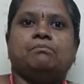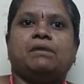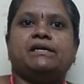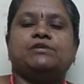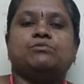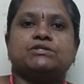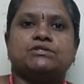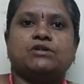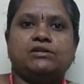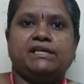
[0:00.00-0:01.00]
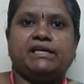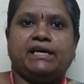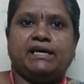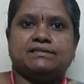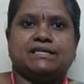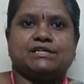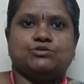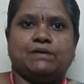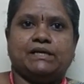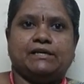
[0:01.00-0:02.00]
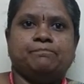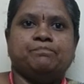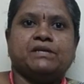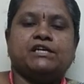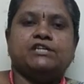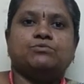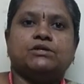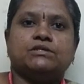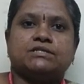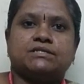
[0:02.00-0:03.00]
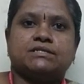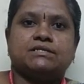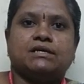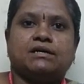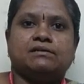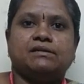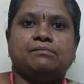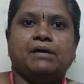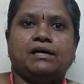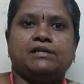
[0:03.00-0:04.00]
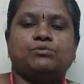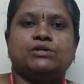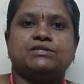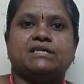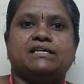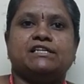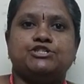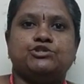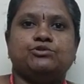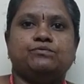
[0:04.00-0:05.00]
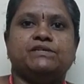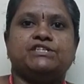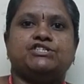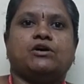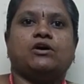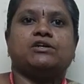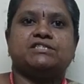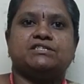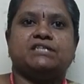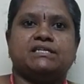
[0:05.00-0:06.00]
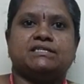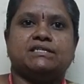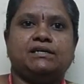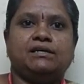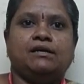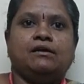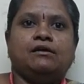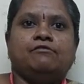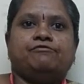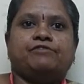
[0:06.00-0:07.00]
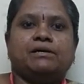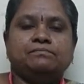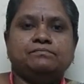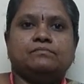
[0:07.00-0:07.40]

But it was not the case actually. It was an issue which originated from